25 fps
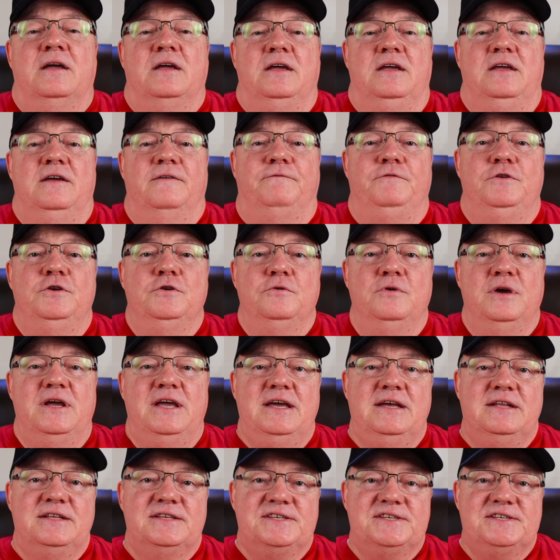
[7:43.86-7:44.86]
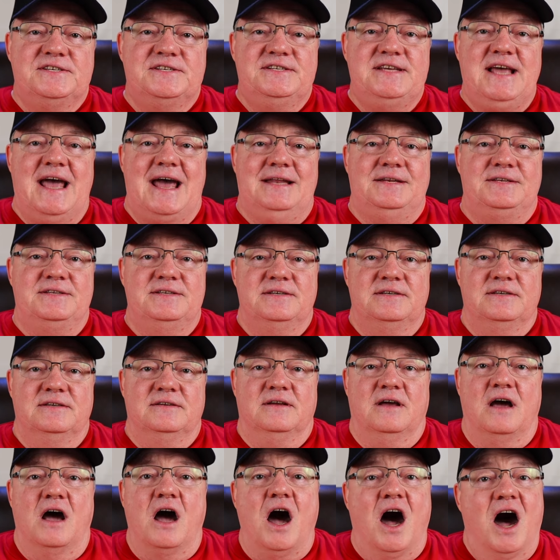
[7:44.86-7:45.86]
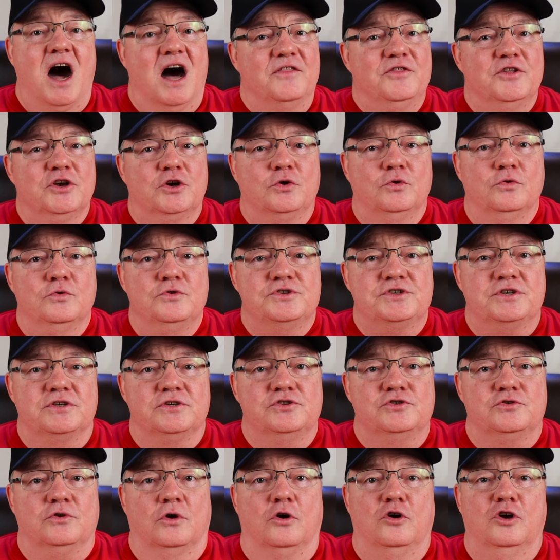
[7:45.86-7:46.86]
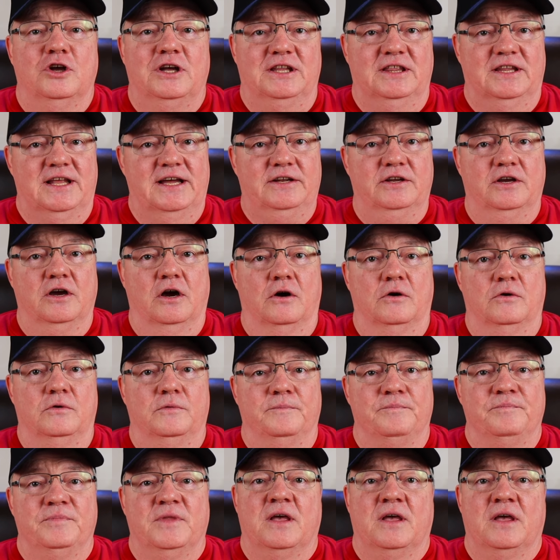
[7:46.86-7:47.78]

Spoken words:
If you hit set on the cruise control and let go,